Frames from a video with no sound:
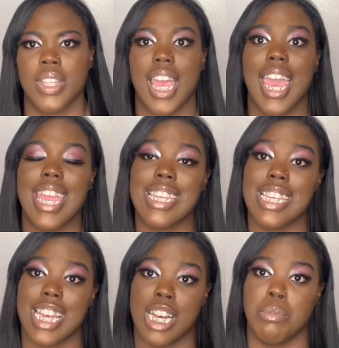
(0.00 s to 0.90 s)

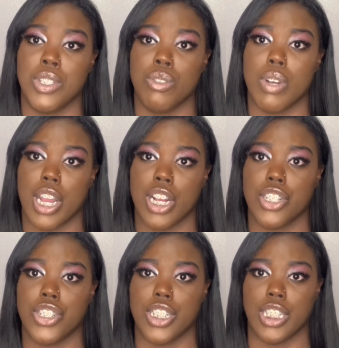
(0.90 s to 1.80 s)
hanging up too
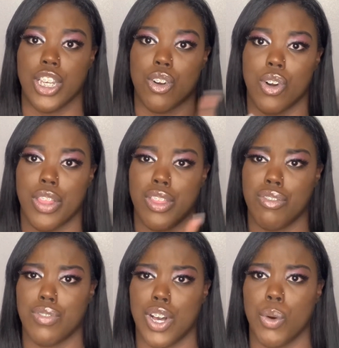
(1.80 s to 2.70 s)
urgently on the
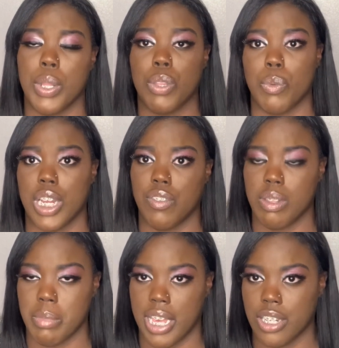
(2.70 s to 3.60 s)
phone with one of the
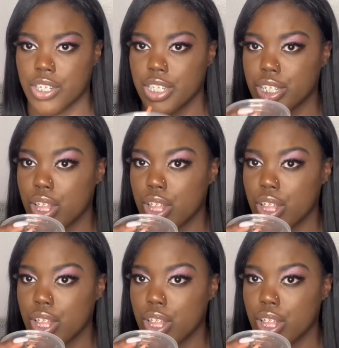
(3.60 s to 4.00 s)
managers.